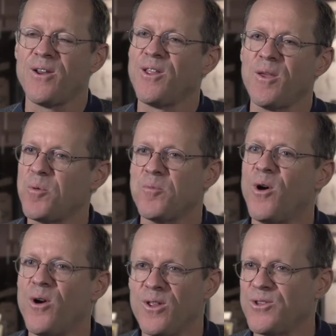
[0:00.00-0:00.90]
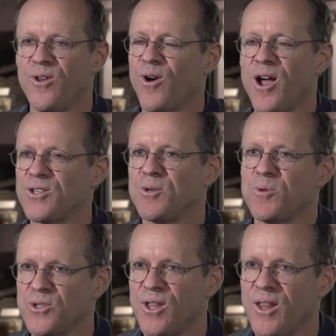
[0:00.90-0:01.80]
it and they promoted it to their
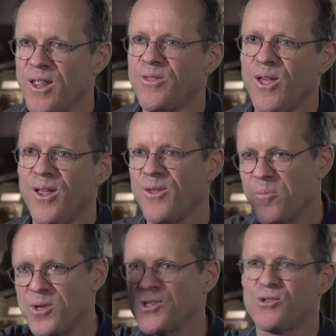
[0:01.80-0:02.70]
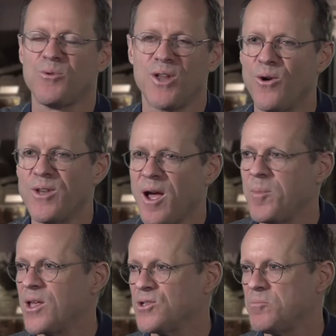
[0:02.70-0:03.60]
customers, then their business would go down
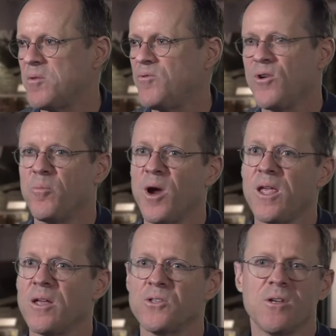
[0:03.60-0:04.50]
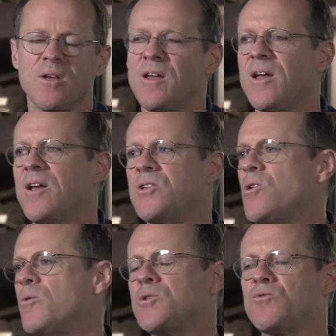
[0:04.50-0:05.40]
because there'd be fewer break-ins.
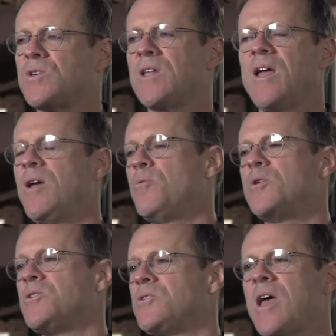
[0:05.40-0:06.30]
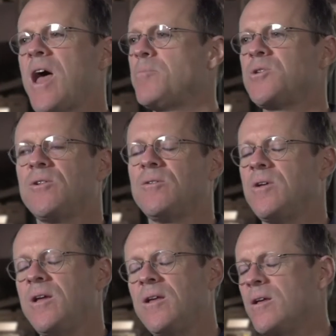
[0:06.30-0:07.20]
So it was
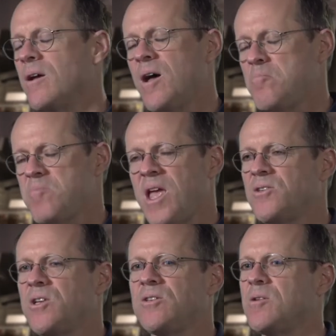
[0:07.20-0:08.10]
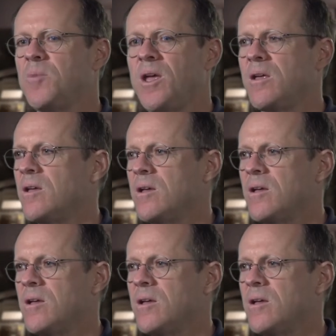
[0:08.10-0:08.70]
absolutely amazing to me.